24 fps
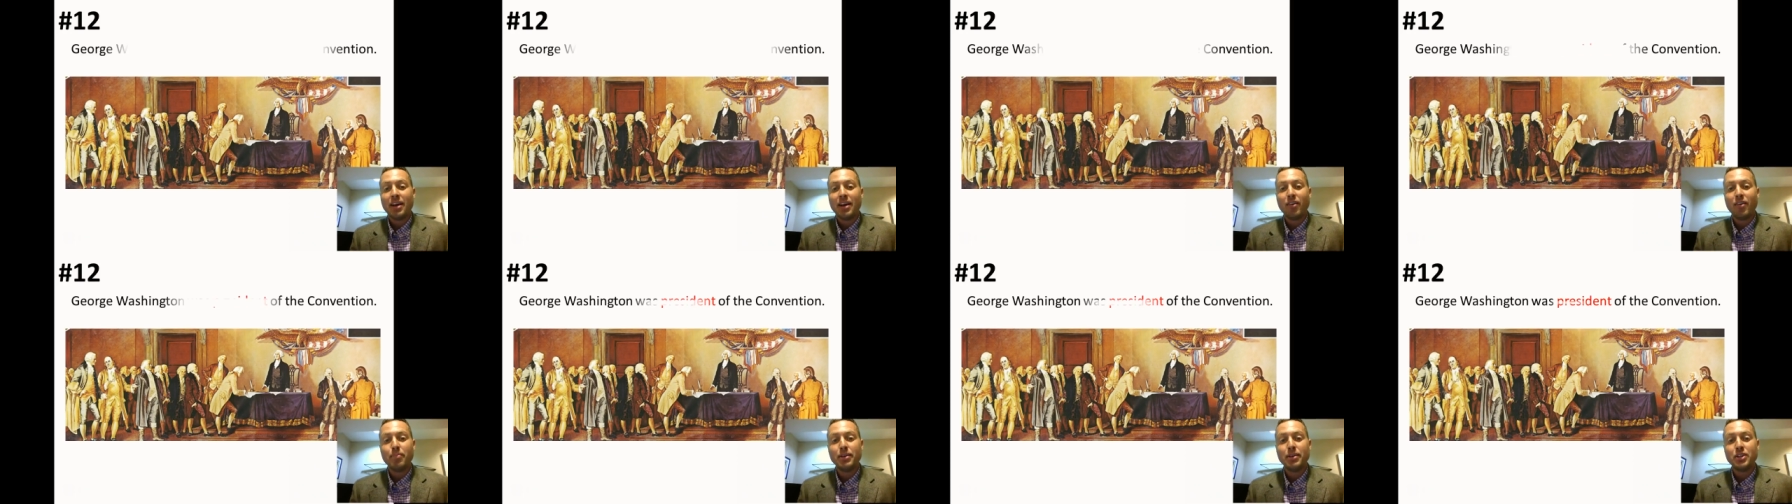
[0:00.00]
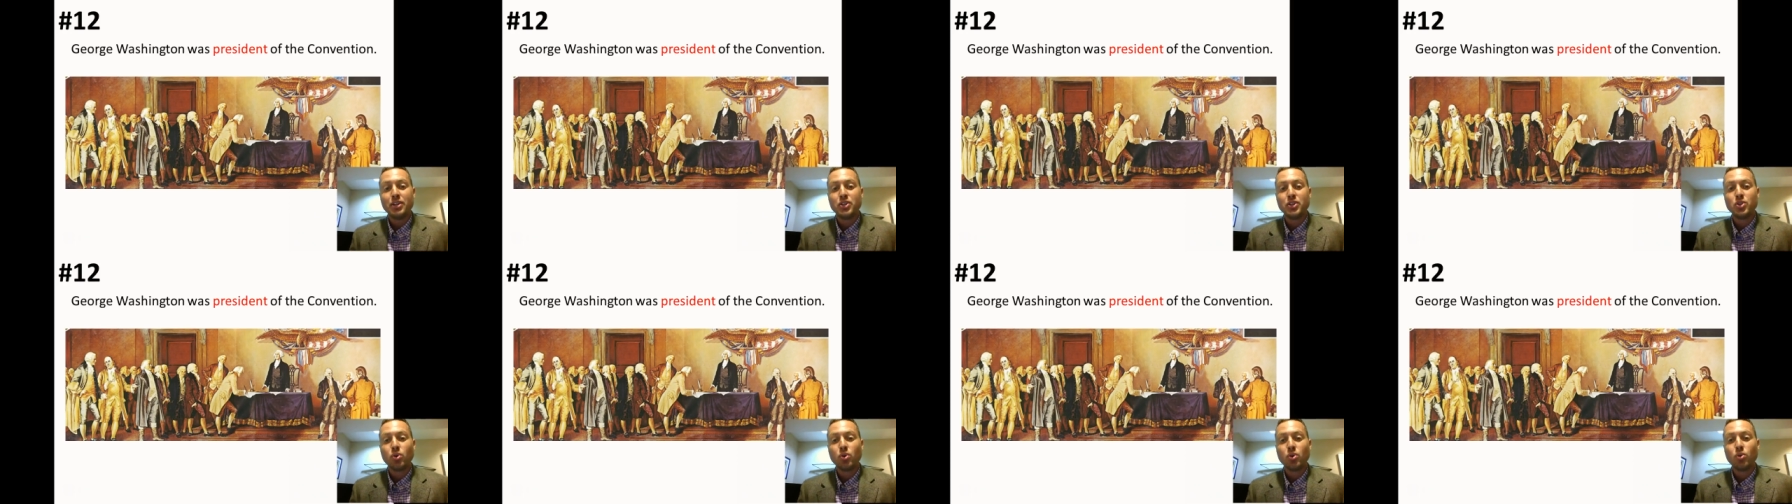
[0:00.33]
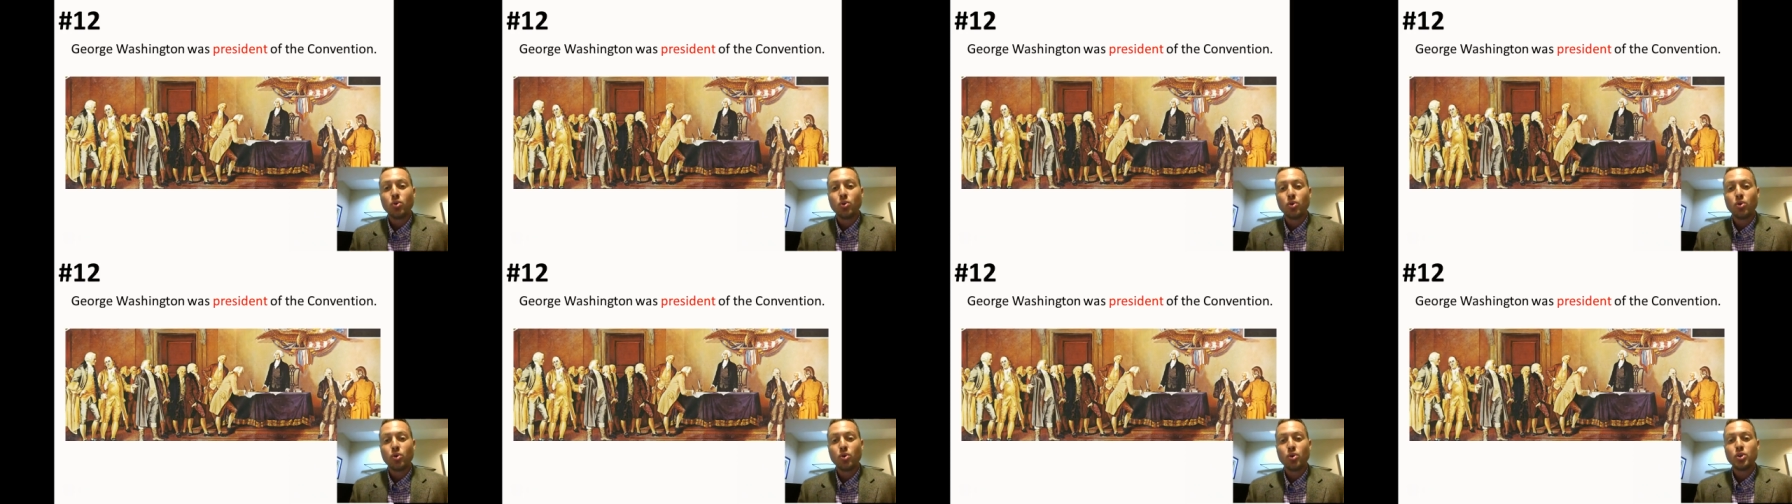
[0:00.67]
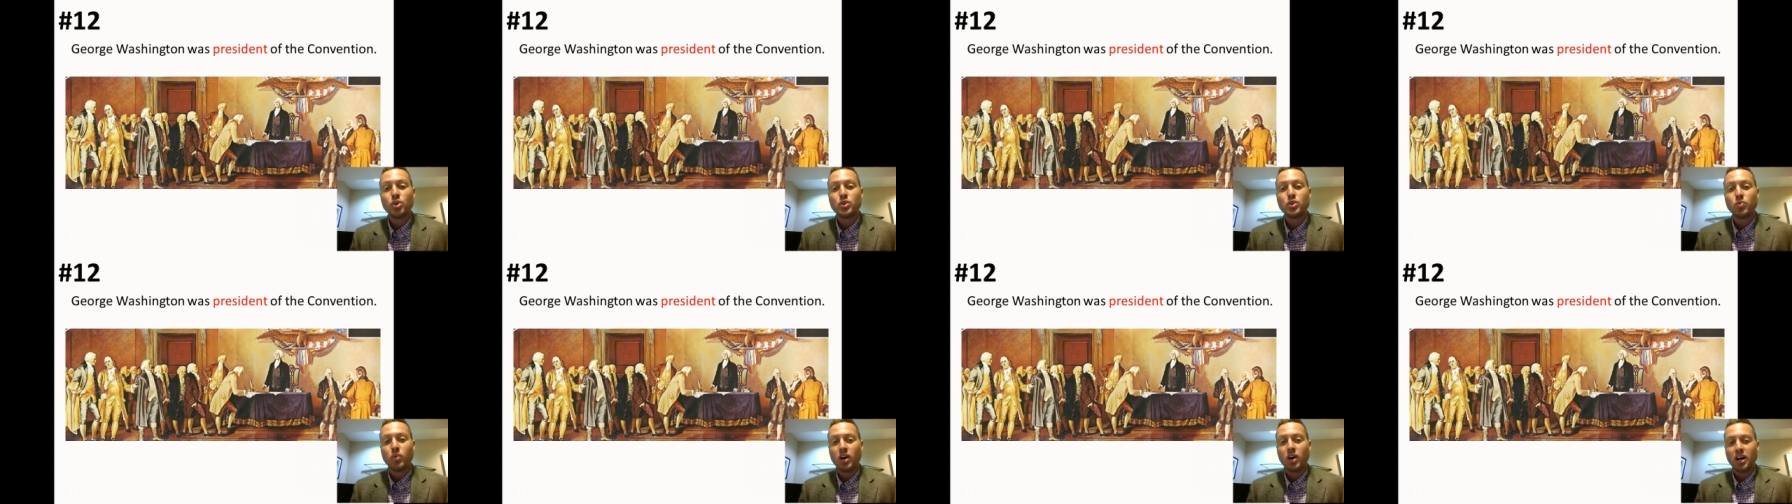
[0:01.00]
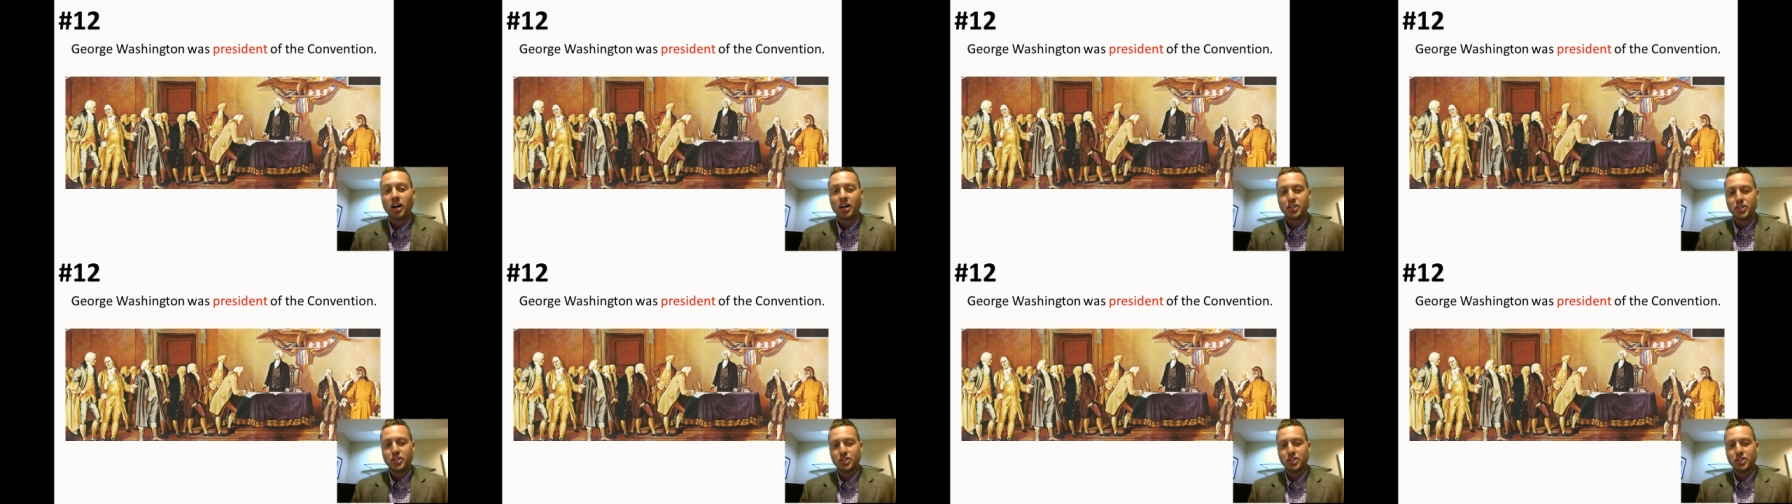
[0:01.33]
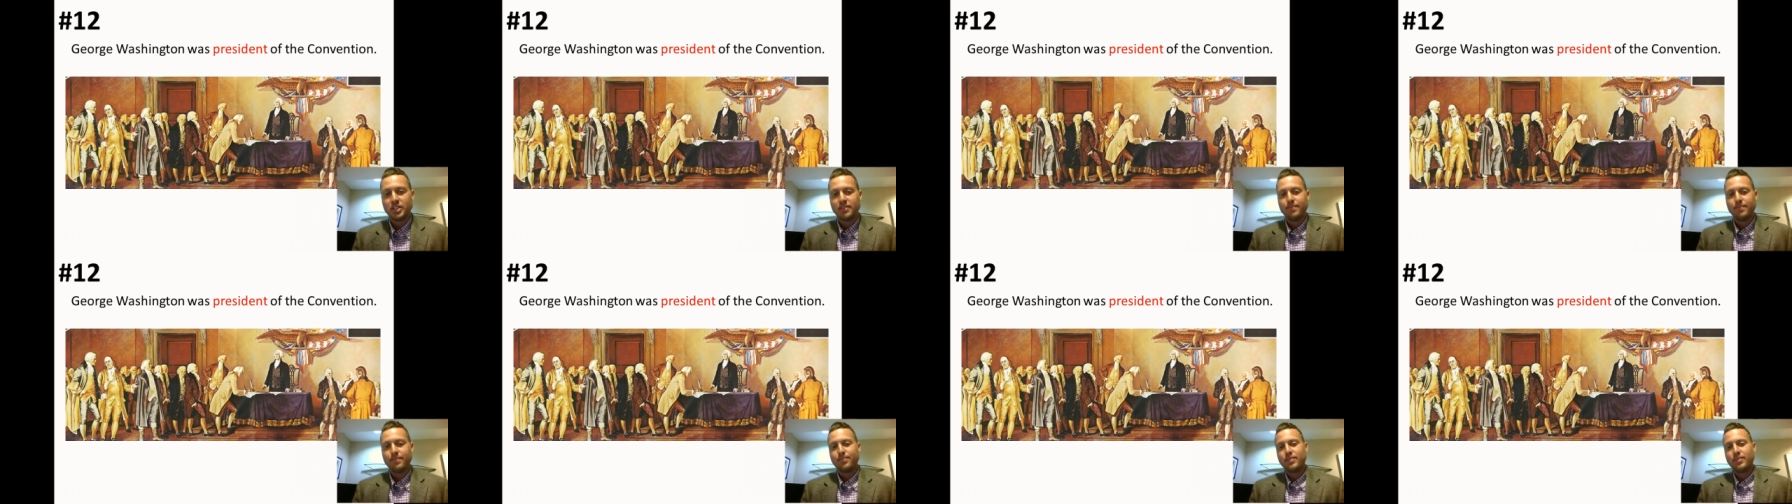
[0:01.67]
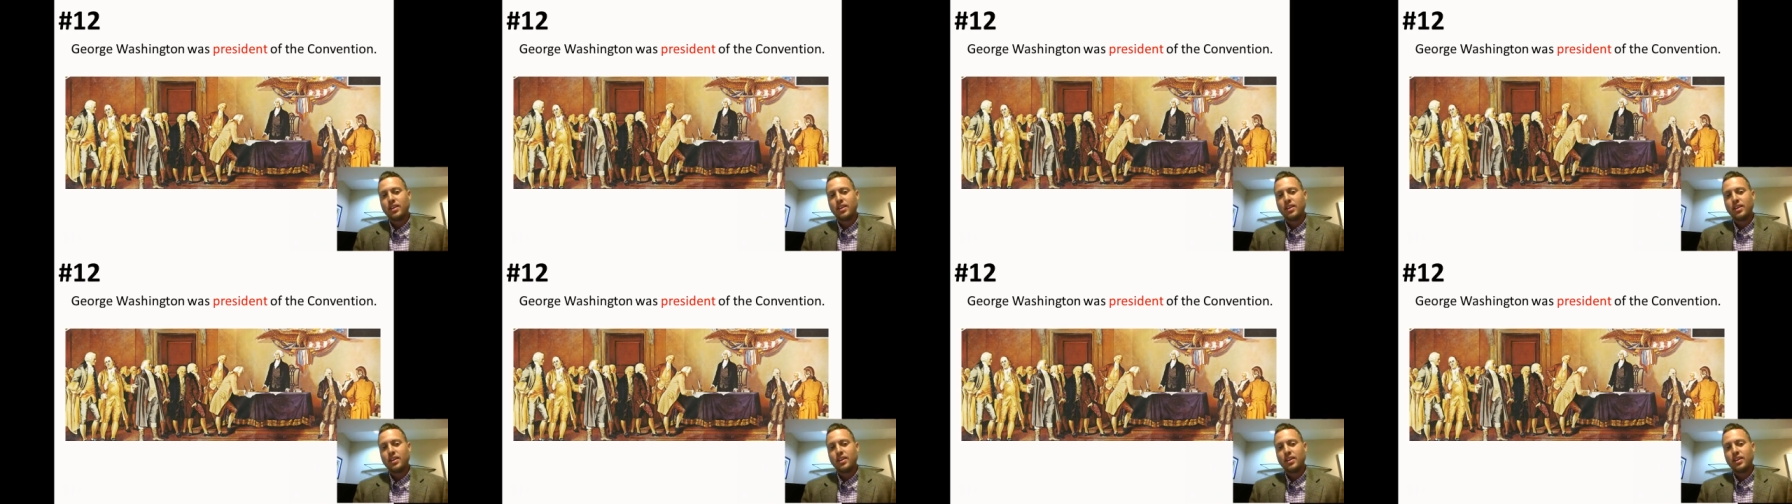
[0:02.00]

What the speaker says: would be George Washington.